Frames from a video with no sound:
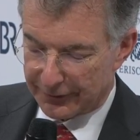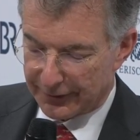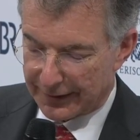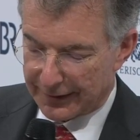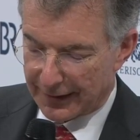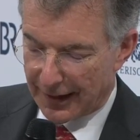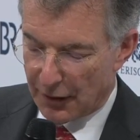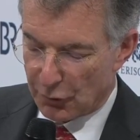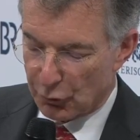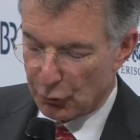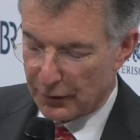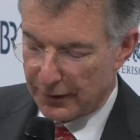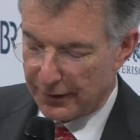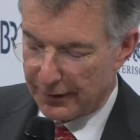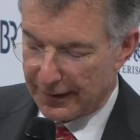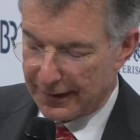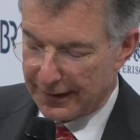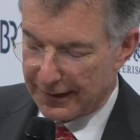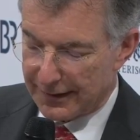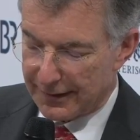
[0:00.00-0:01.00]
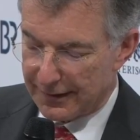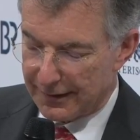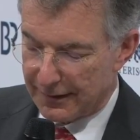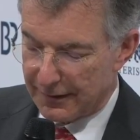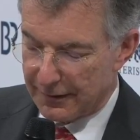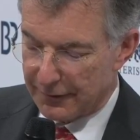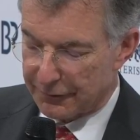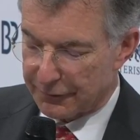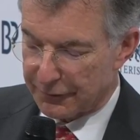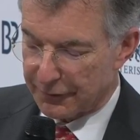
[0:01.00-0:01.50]
and how will they
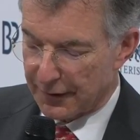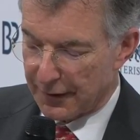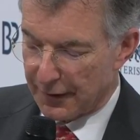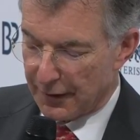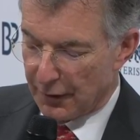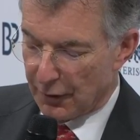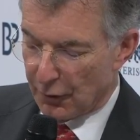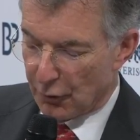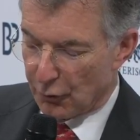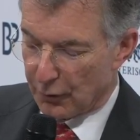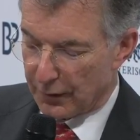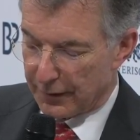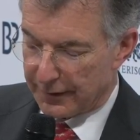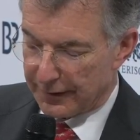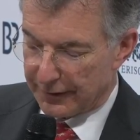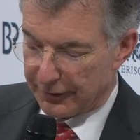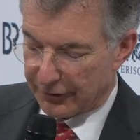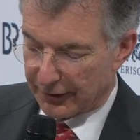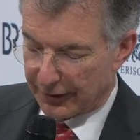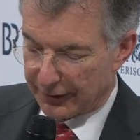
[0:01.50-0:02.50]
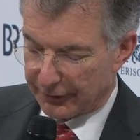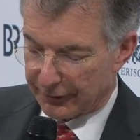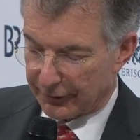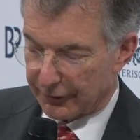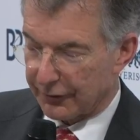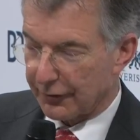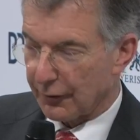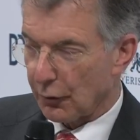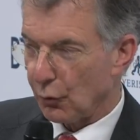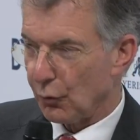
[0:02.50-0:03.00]
live with each other?
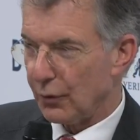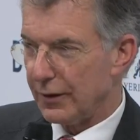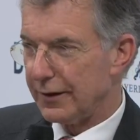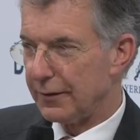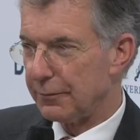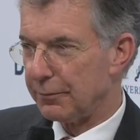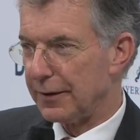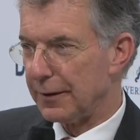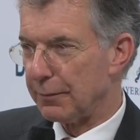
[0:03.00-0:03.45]
Will it be